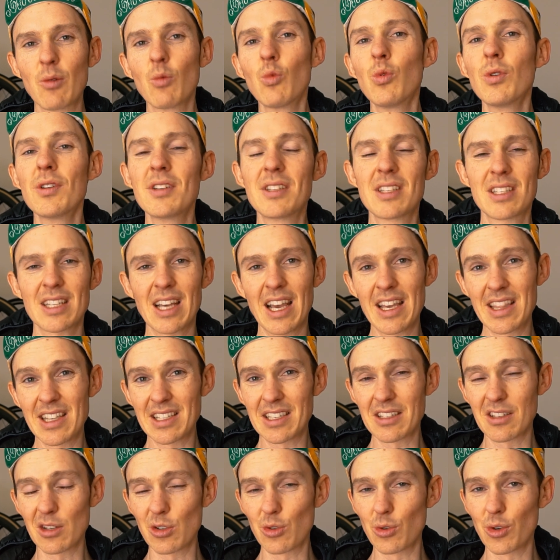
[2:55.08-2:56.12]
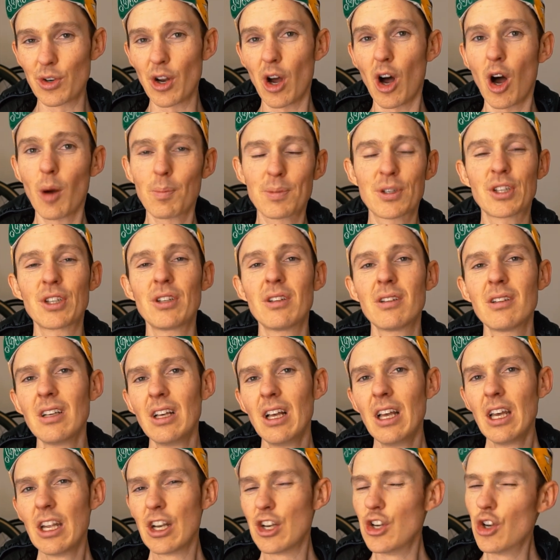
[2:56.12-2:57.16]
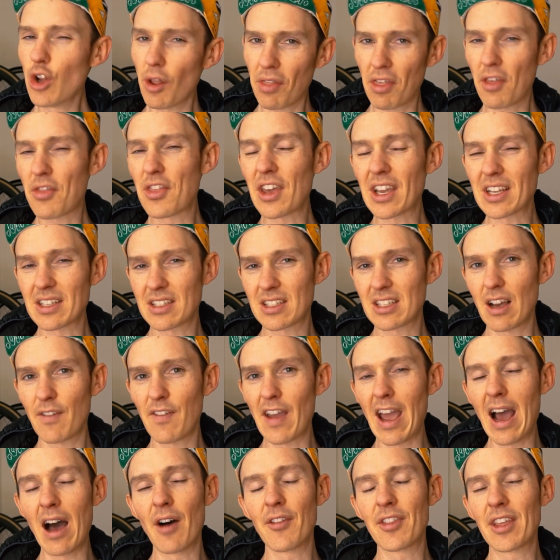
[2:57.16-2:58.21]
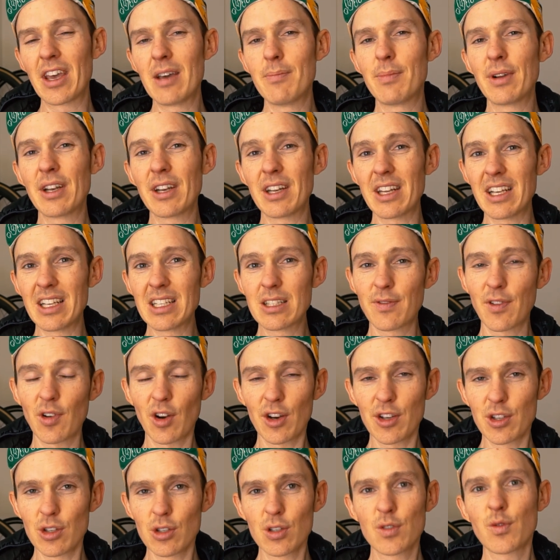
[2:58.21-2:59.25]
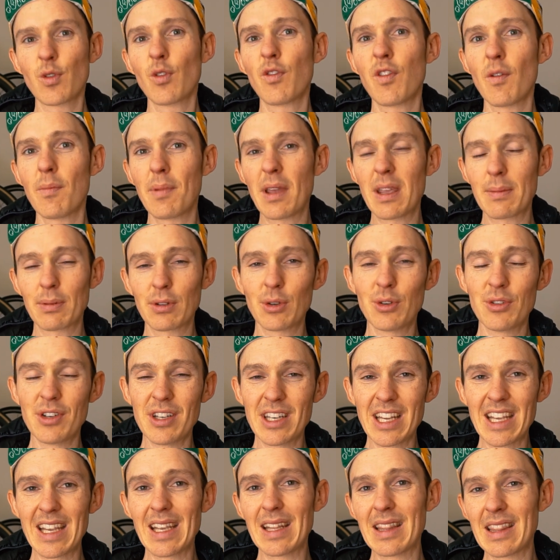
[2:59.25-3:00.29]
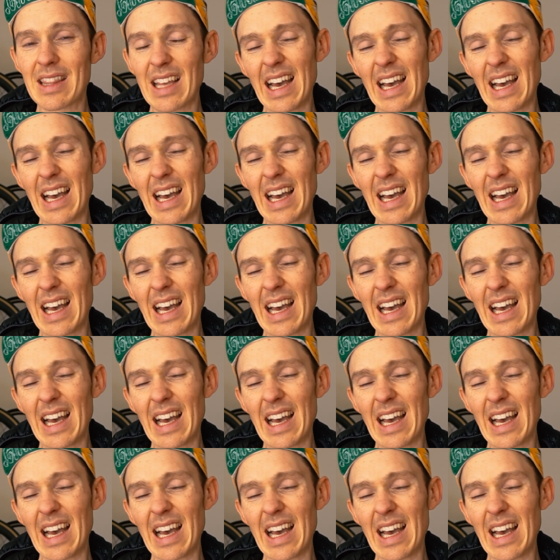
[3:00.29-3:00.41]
would say this is a good option. Not the thickest stuff out there, but it is very useful for people who need